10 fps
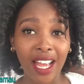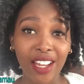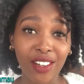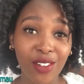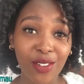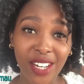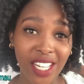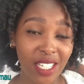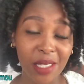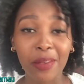I don't know,
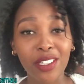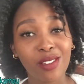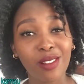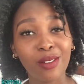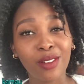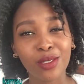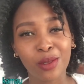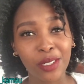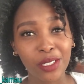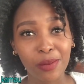red just makes you look
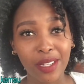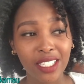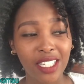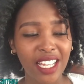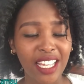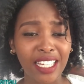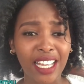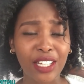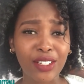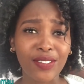so much better and
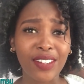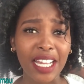kind of